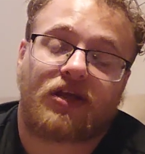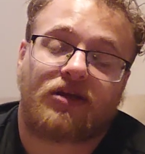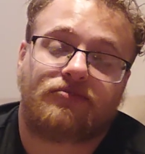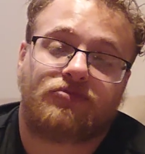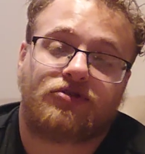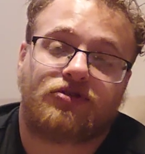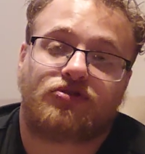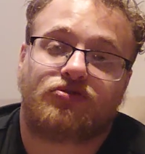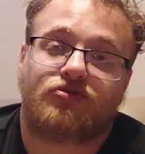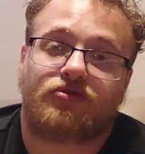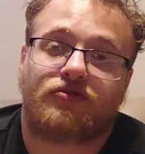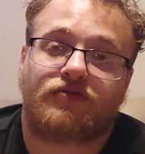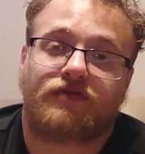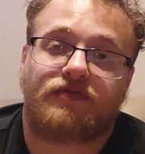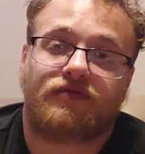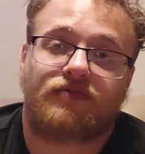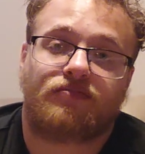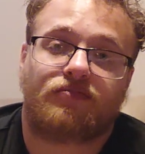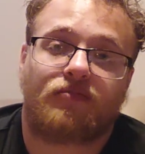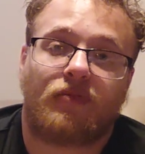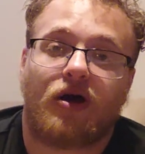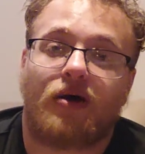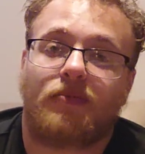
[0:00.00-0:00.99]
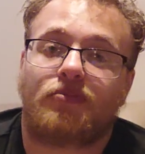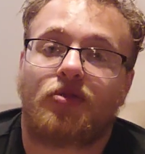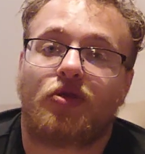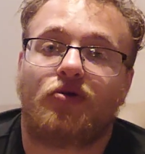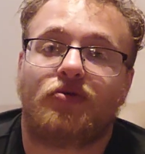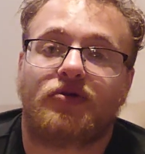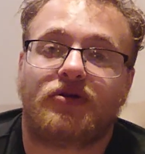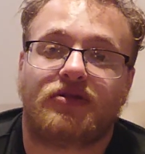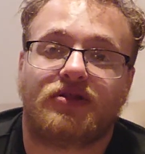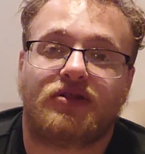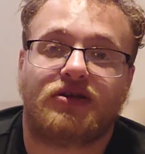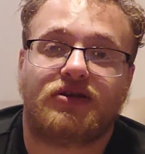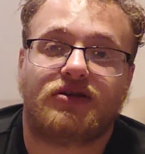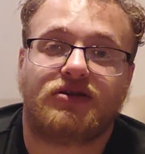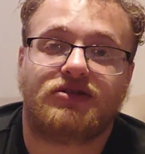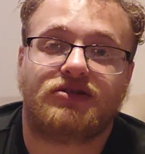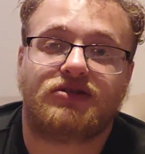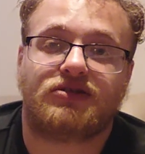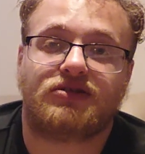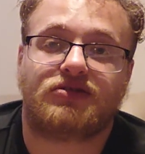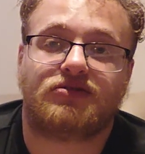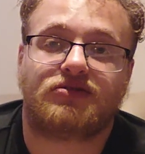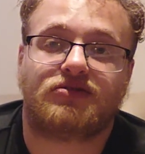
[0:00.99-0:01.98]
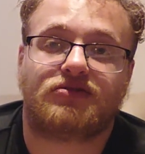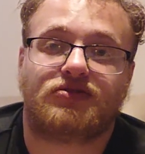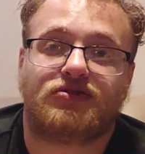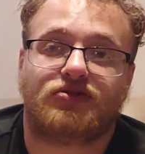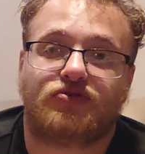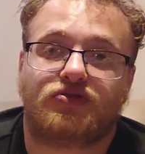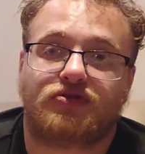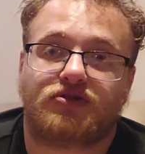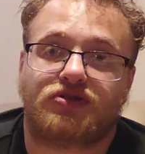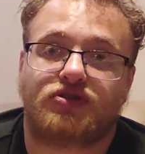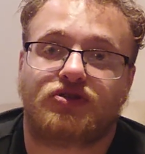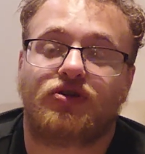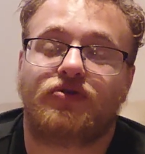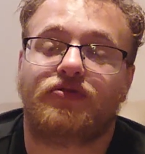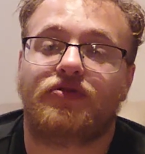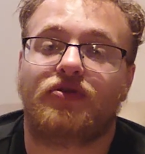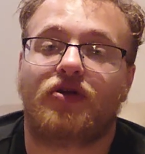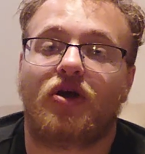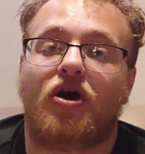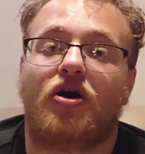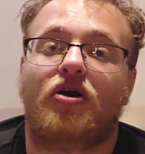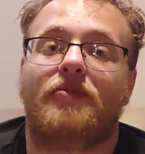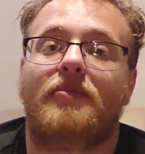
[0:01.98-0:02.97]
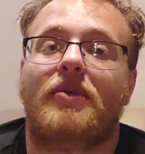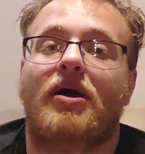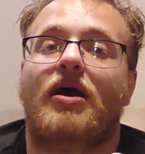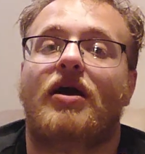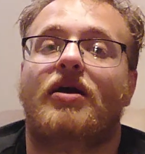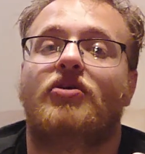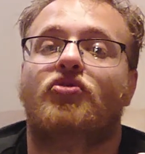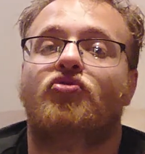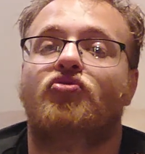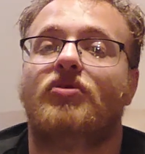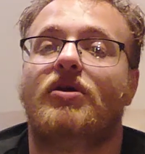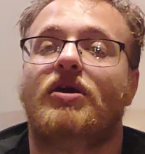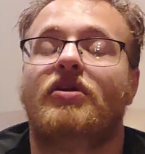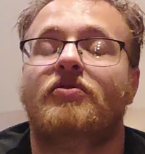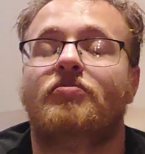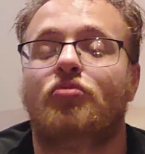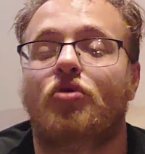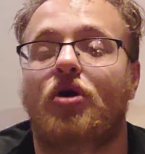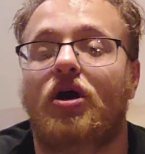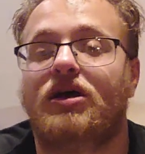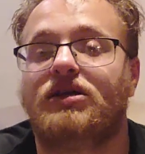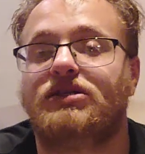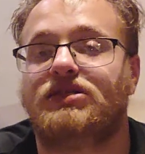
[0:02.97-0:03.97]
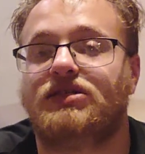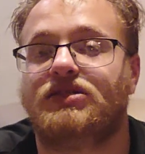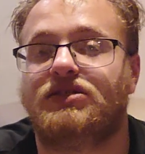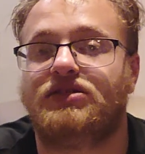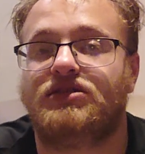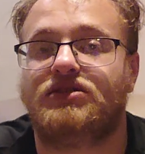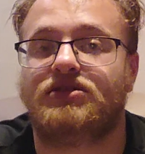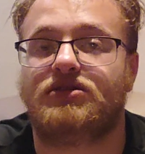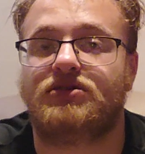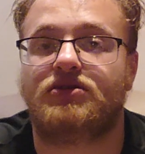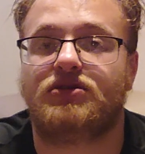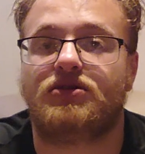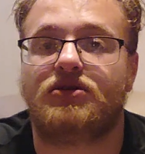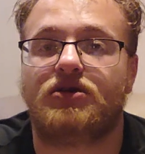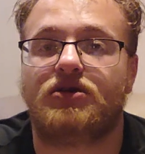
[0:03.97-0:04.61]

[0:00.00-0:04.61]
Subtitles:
I'm just sort of uploading these and sort of showing y'all my creative process.